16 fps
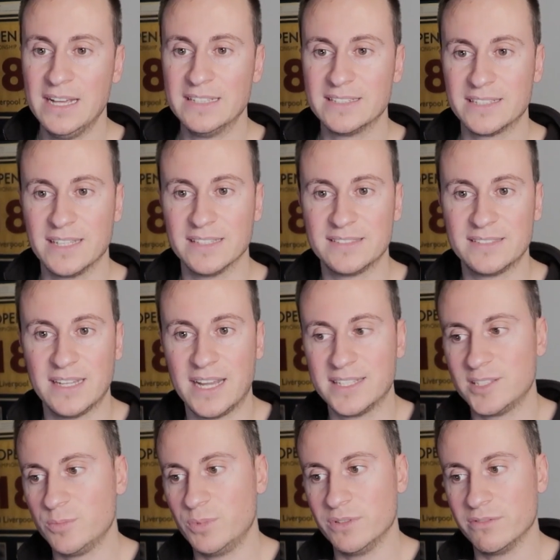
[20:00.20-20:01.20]
to get
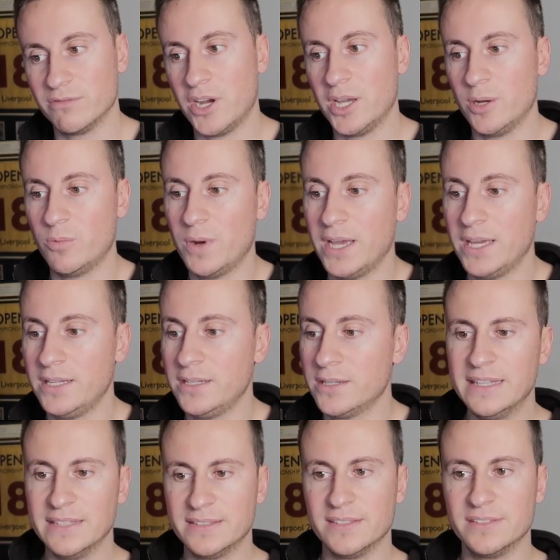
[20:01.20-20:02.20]
started with right away.
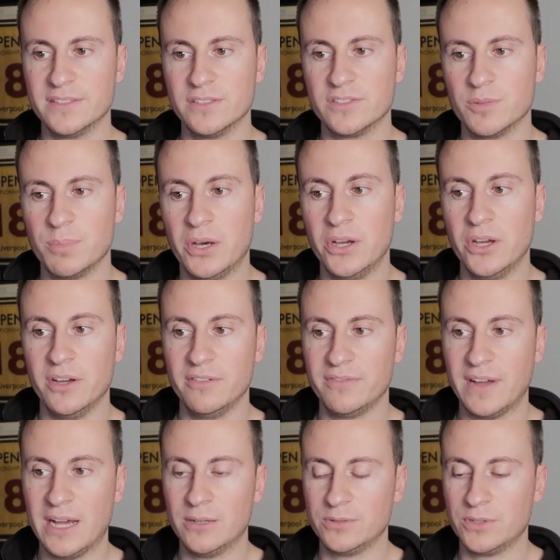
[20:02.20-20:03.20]
This is the supply I
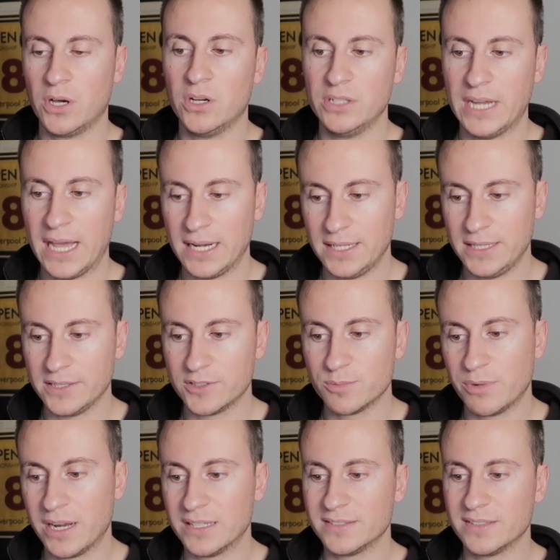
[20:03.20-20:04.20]
found on
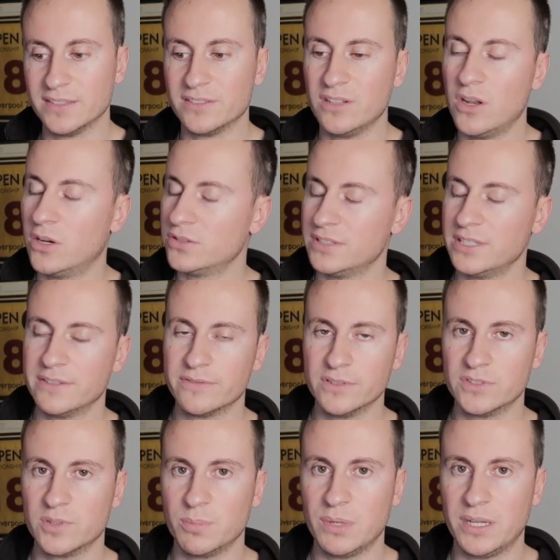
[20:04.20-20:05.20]
AliExpress. There's lots of
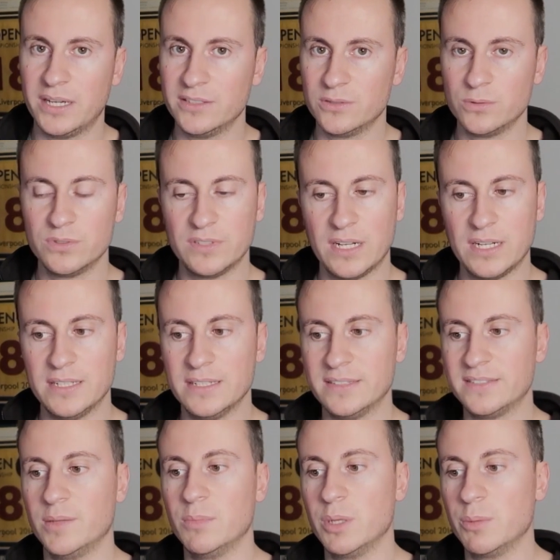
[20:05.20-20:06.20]
different suppliers all selling a
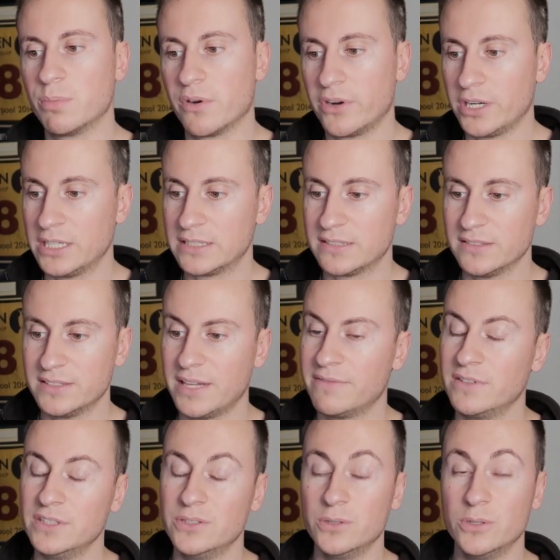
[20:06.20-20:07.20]
similar product. So
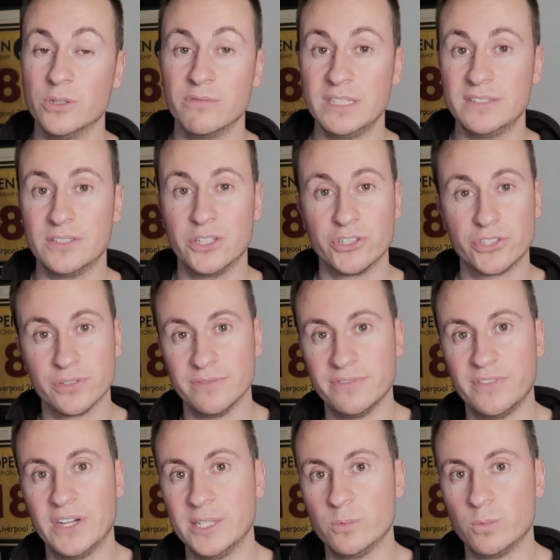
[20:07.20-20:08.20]
definitely do your research and
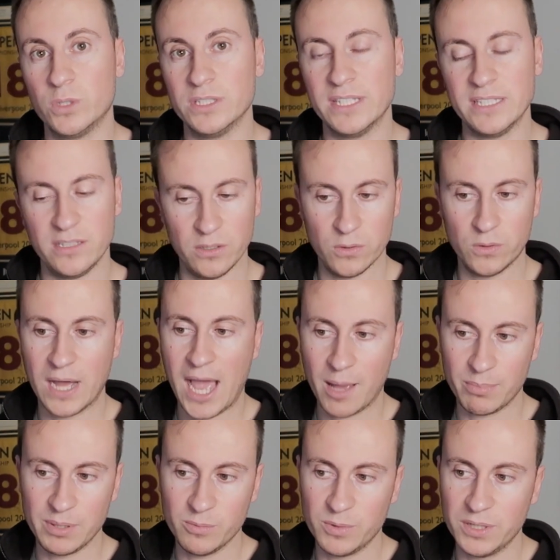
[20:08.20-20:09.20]
find one that you're
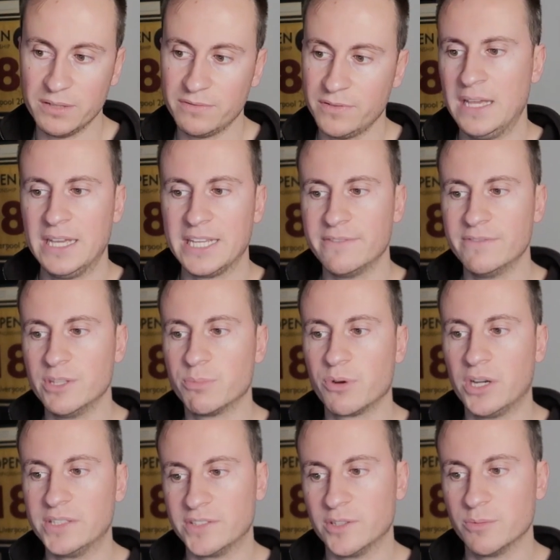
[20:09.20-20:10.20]
happy with. Given the
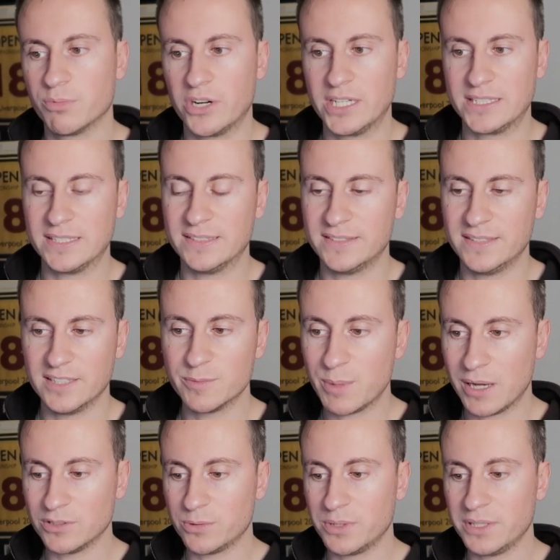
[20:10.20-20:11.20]
price of the product at
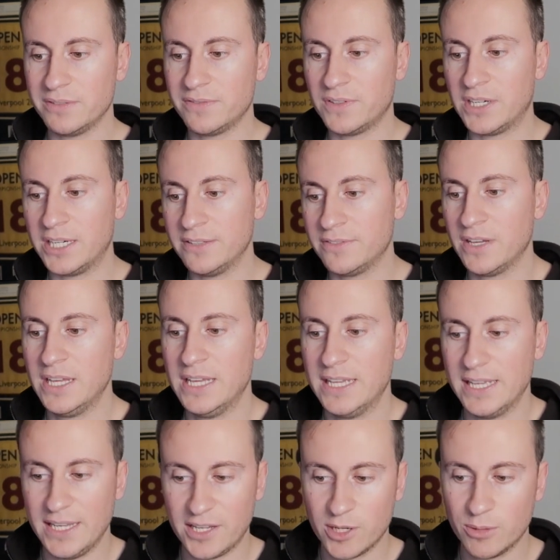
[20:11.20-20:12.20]
£6.25,
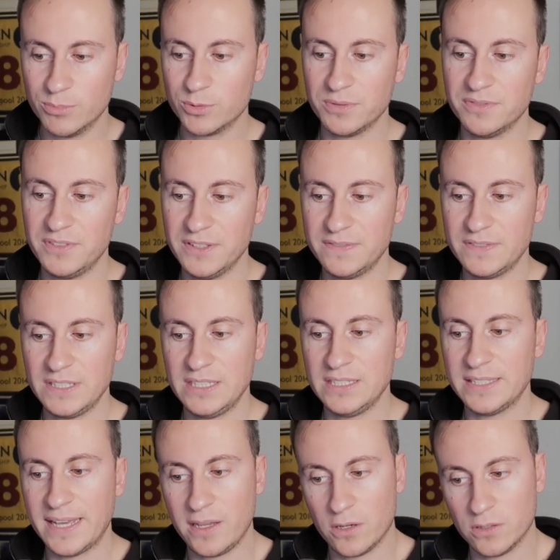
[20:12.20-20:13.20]
it comes with
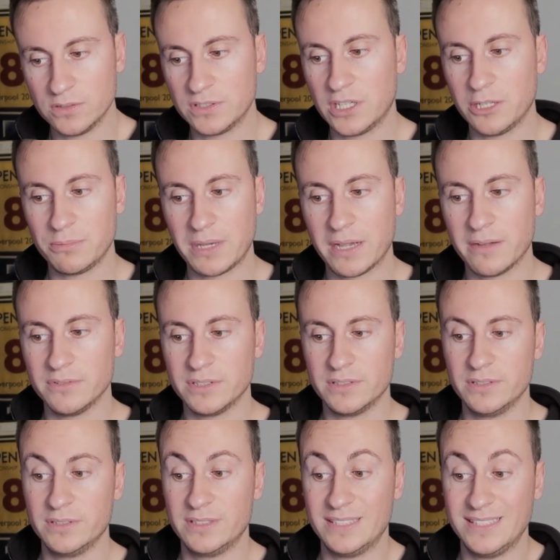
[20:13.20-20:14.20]
15-day on-time
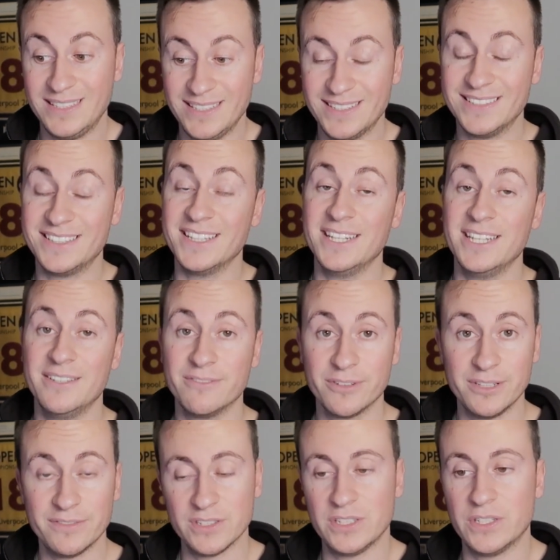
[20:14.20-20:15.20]
guaranteed
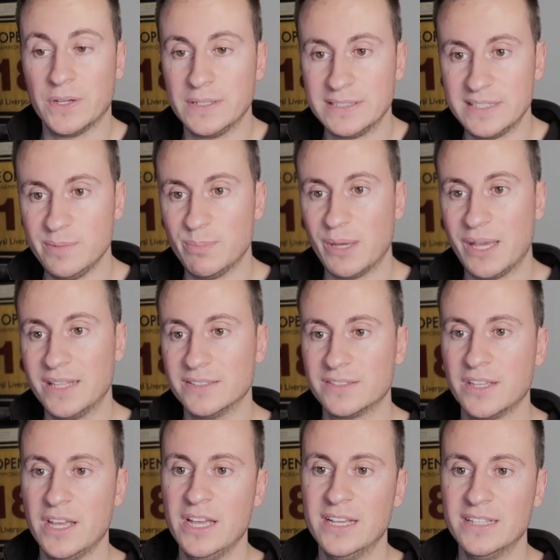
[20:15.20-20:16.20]
delivery for 90 pence.
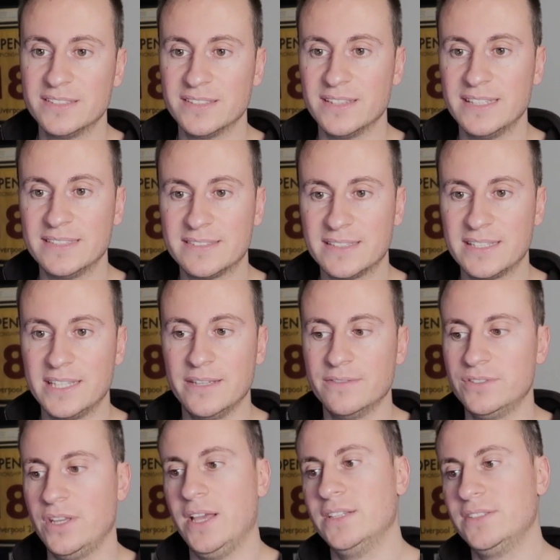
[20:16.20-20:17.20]
So this
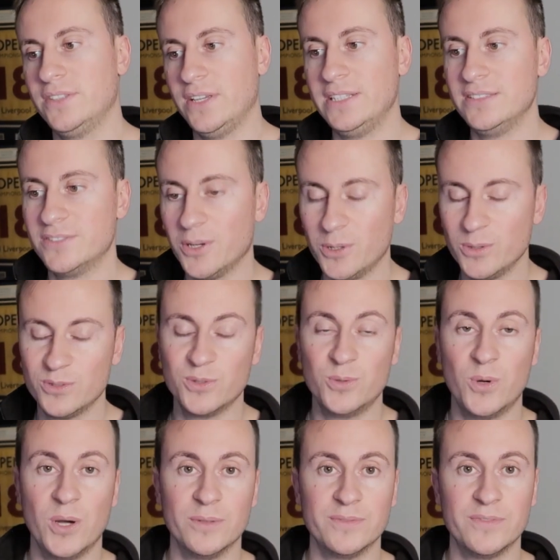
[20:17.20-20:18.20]
gives us a
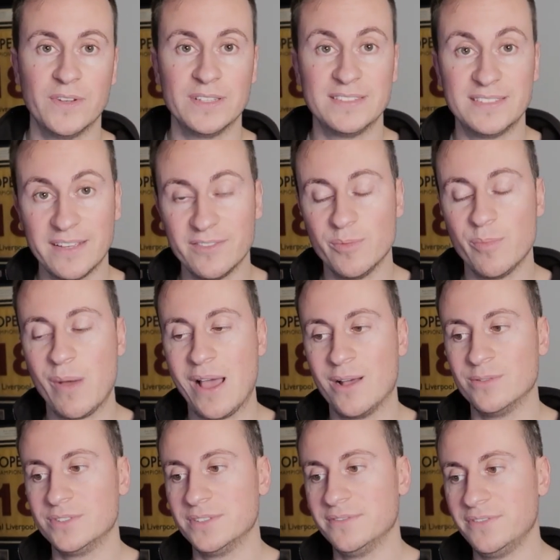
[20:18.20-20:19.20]
total of
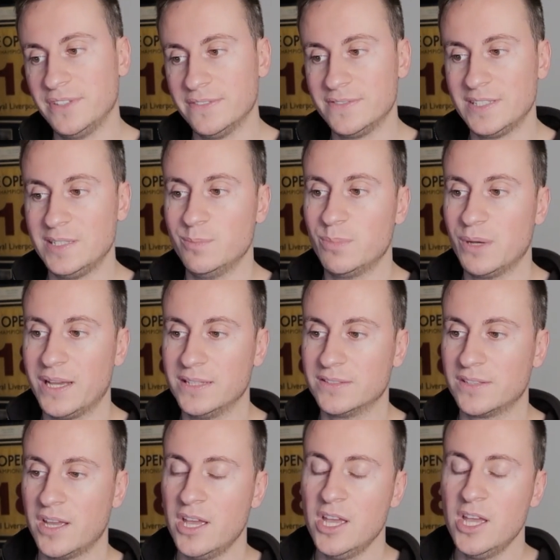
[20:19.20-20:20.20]

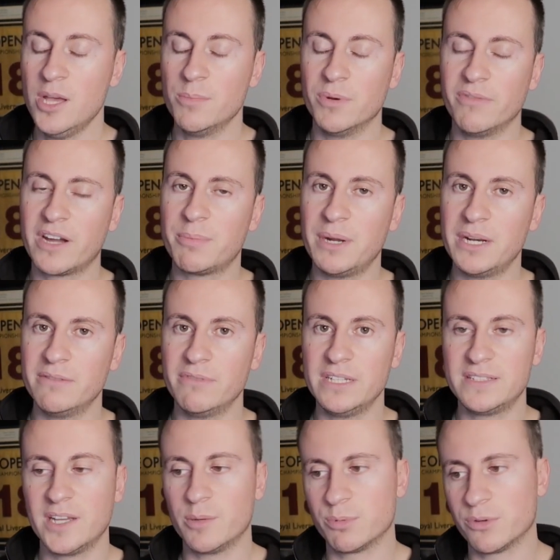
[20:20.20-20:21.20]
£7.15. My recommended
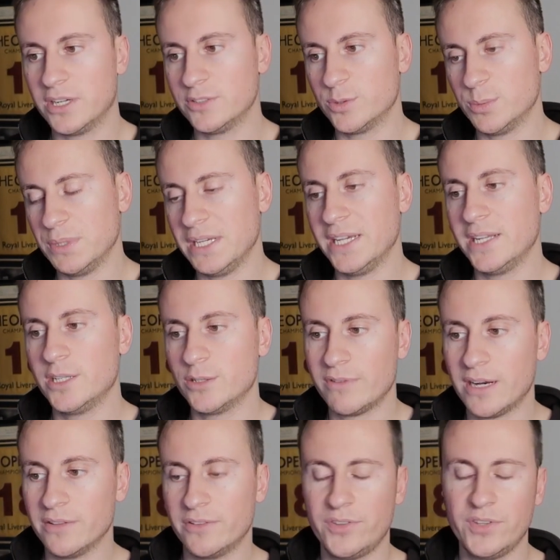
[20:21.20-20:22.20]
retail price would be in and
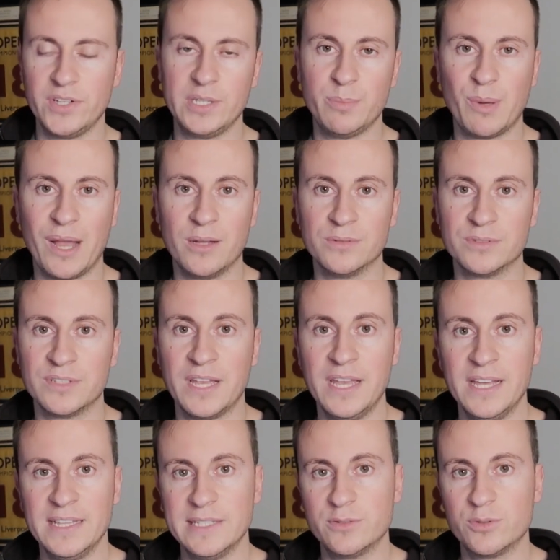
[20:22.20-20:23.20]
around £30.
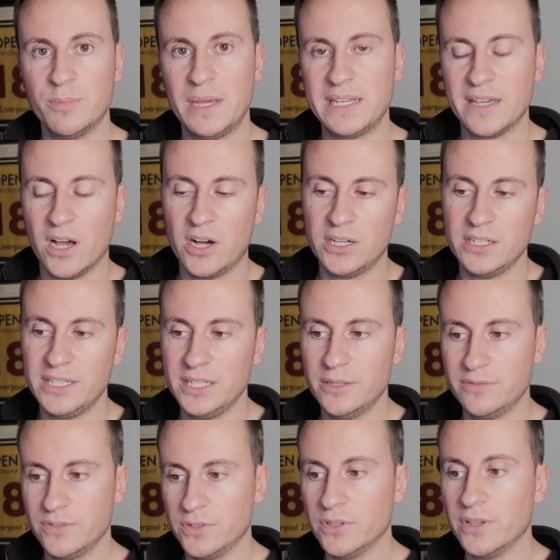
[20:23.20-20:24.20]
This will make it ideal
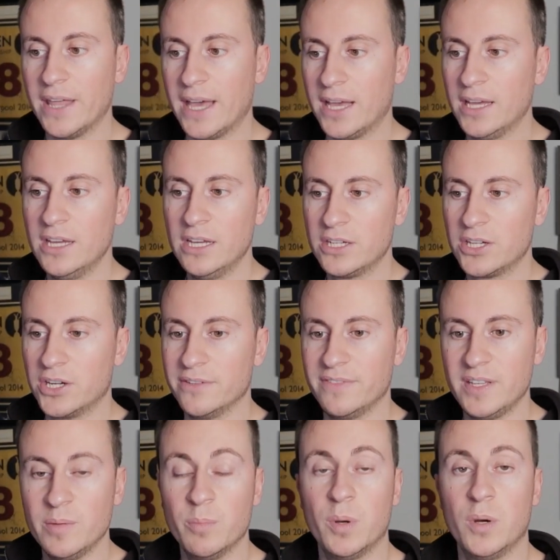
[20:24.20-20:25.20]
for that kind
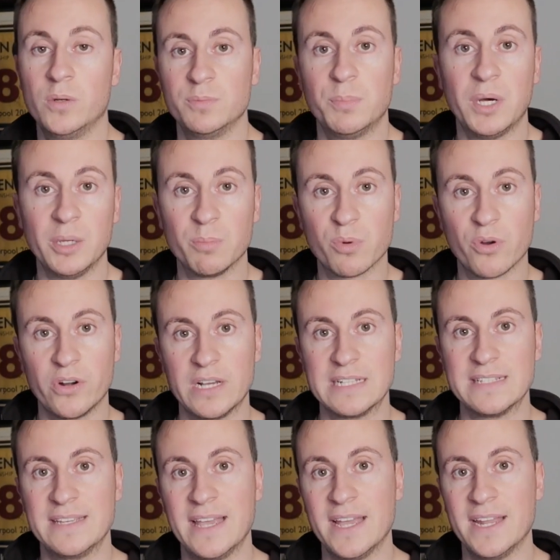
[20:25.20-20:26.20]
of impulse buy
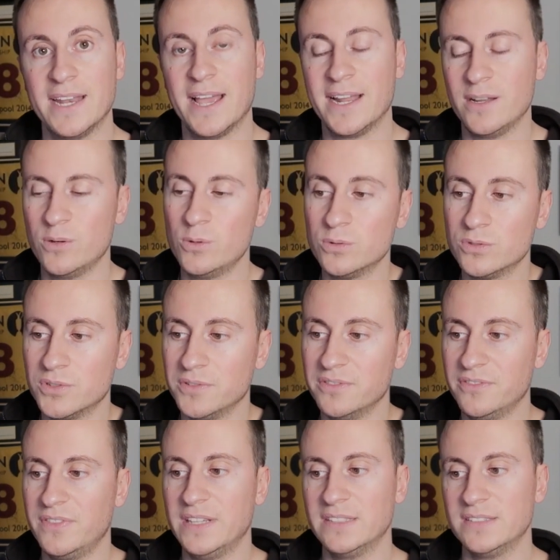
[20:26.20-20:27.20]
product again, and it also
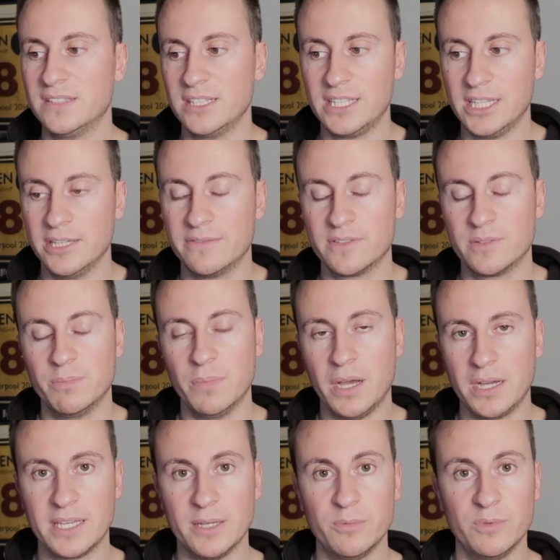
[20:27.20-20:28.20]
fits the gift
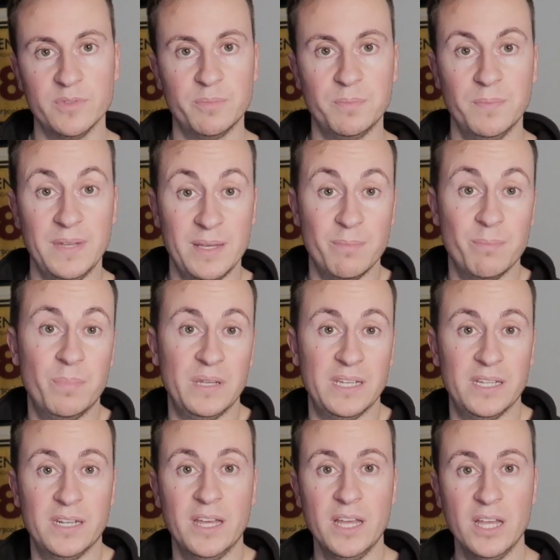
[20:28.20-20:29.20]
market with it being